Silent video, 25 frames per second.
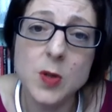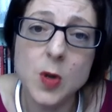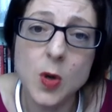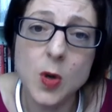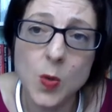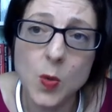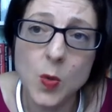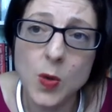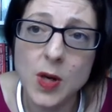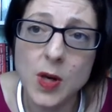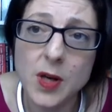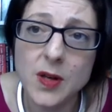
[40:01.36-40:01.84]

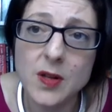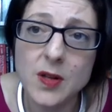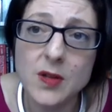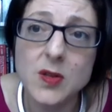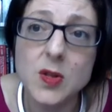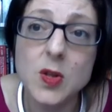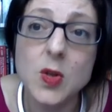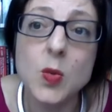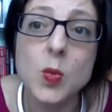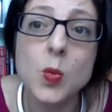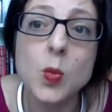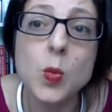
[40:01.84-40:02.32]
yacht workers
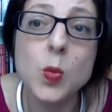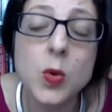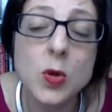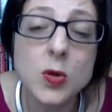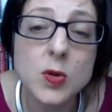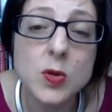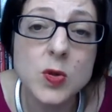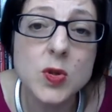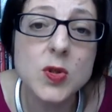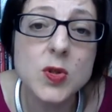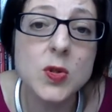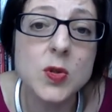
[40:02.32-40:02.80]
who
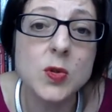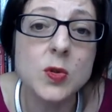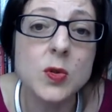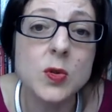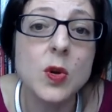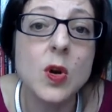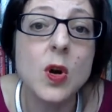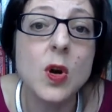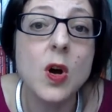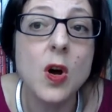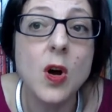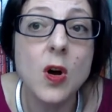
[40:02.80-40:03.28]
want to
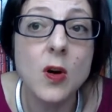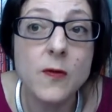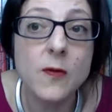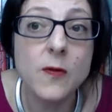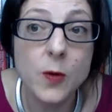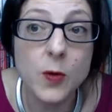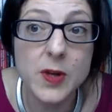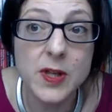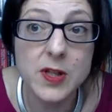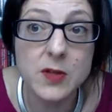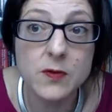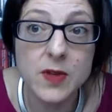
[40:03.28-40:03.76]

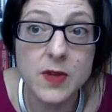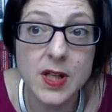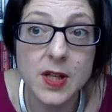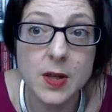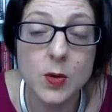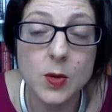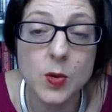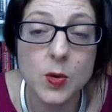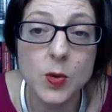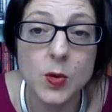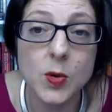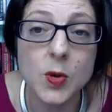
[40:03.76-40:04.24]
avoid
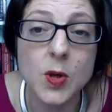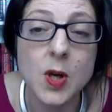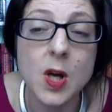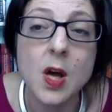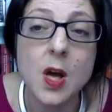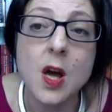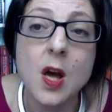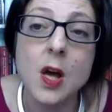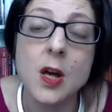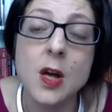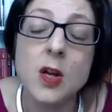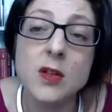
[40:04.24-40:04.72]
recall,
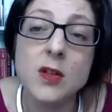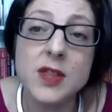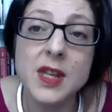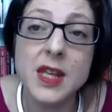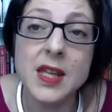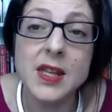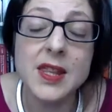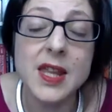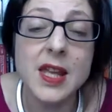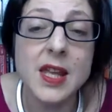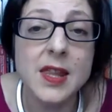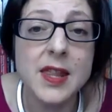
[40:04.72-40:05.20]
who
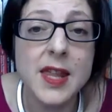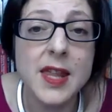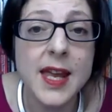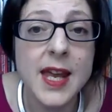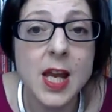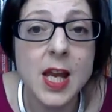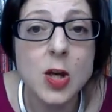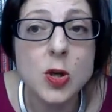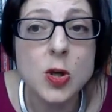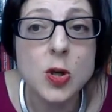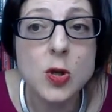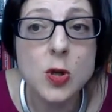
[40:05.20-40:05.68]
think that
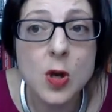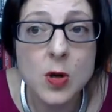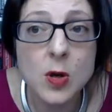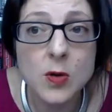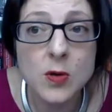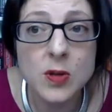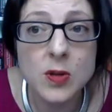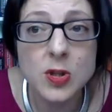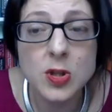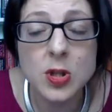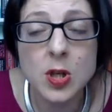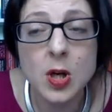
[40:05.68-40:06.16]
they know
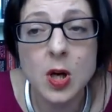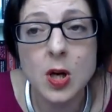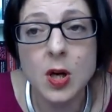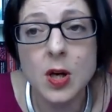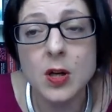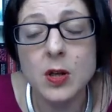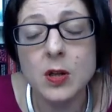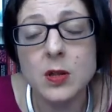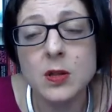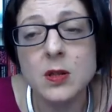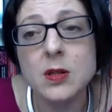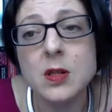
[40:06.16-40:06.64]
the
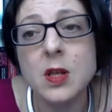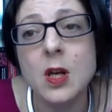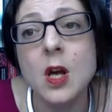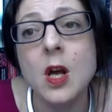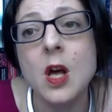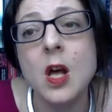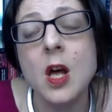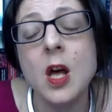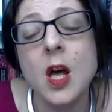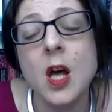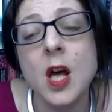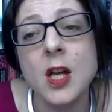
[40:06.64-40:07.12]
child
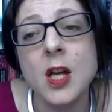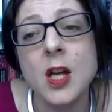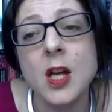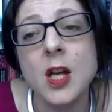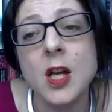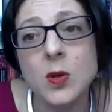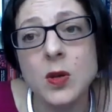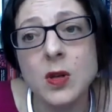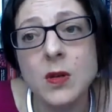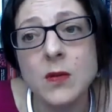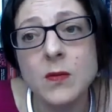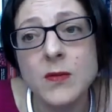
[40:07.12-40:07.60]
and
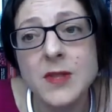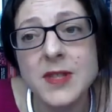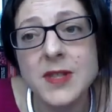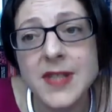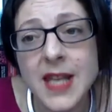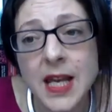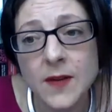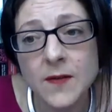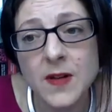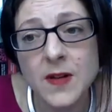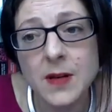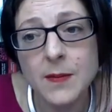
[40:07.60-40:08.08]
who can
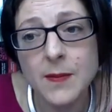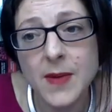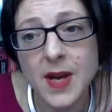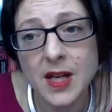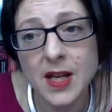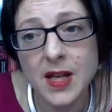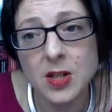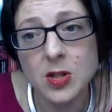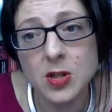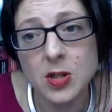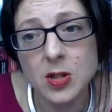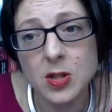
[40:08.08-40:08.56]
safely
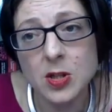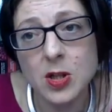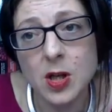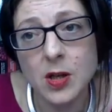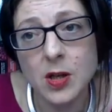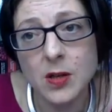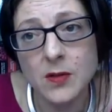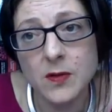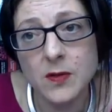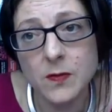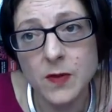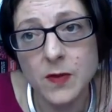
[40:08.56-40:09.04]
manage the
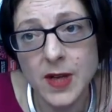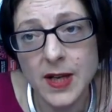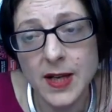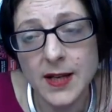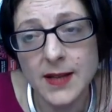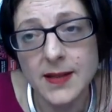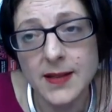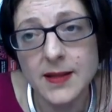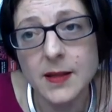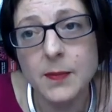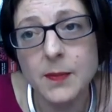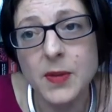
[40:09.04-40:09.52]
child's
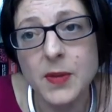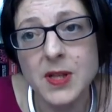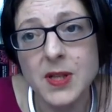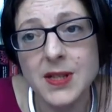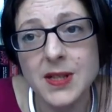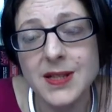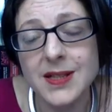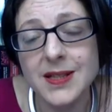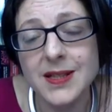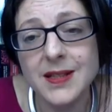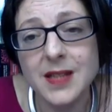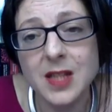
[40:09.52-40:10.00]
risk, but a
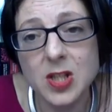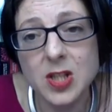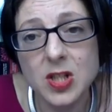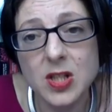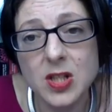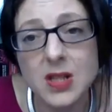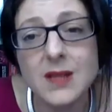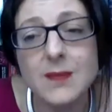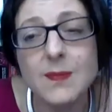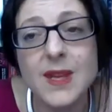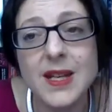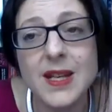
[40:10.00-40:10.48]
decision
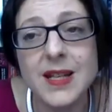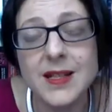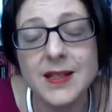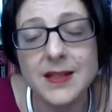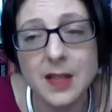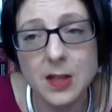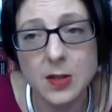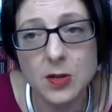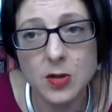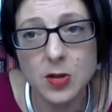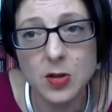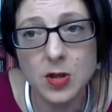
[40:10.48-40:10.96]
is made
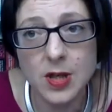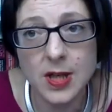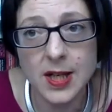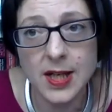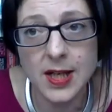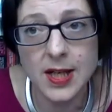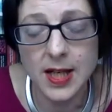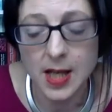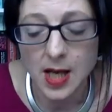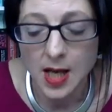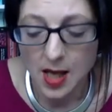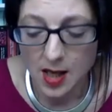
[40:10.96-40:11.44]

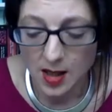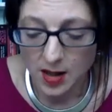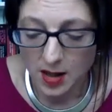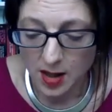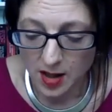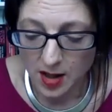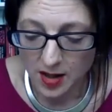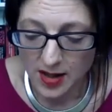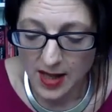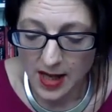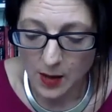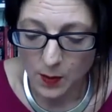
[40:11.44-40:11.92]
centrally
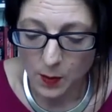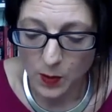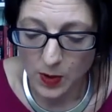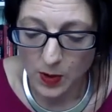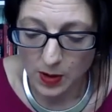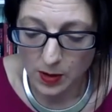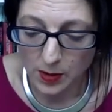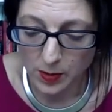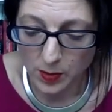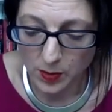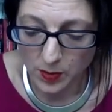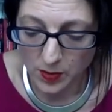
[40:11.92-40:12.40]
that that
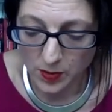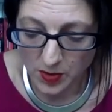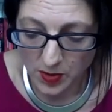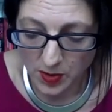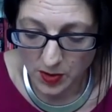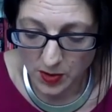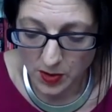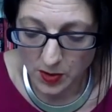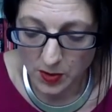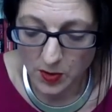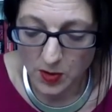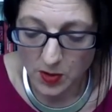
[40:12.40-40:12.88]
will not
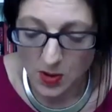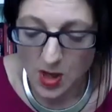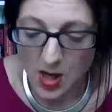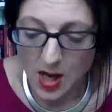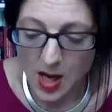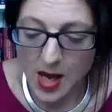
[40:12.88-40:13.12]
do.